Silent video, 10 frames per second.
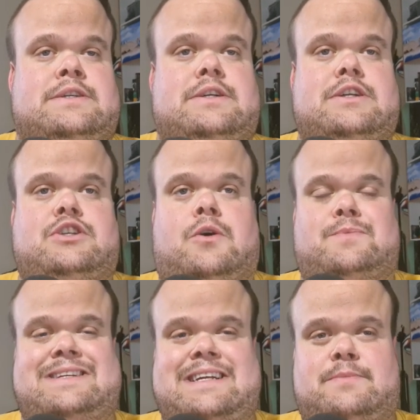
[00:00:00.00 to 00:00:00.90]
So the
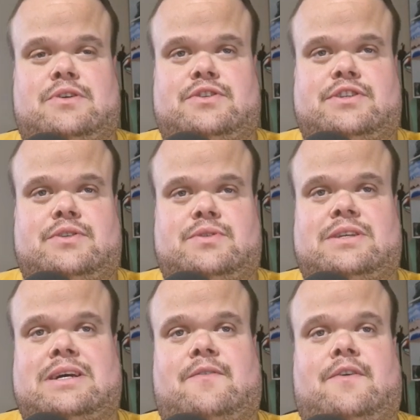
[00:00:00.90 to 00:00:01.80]
top teams are still
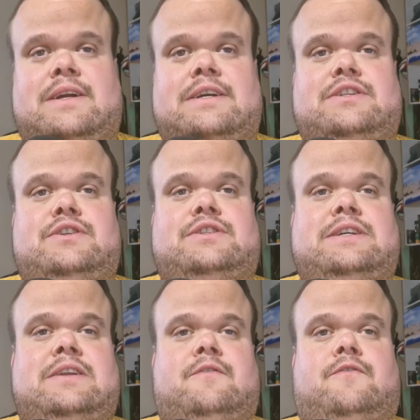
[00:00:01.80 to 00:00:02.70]
South Africa, New
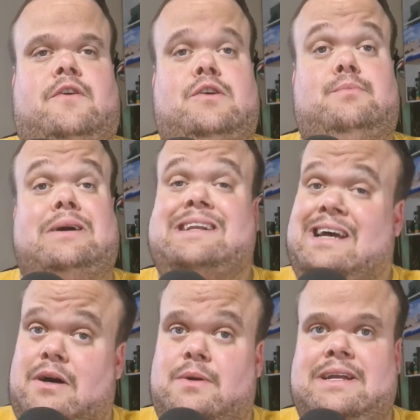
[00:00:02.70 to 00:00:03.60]
Zealand, followed by
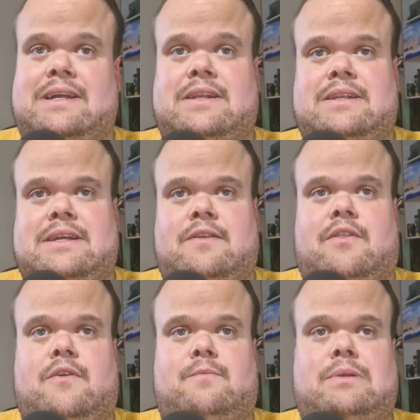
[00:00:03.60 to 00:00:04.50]
now England in
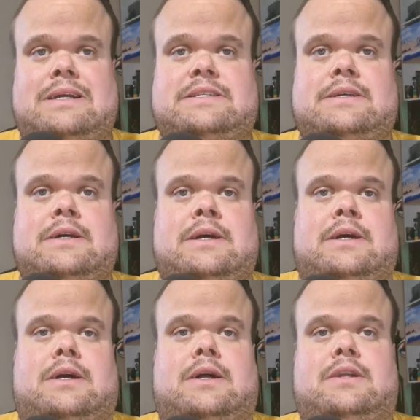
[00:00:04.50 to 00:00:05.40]
third place,
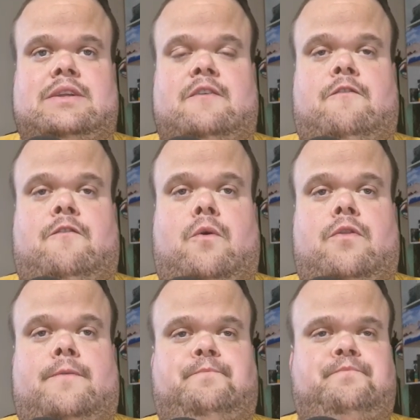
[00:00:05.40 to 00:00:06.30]
Ireland in
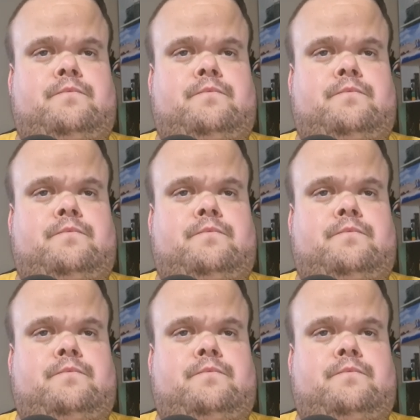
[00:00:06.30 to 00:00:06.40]
fourth,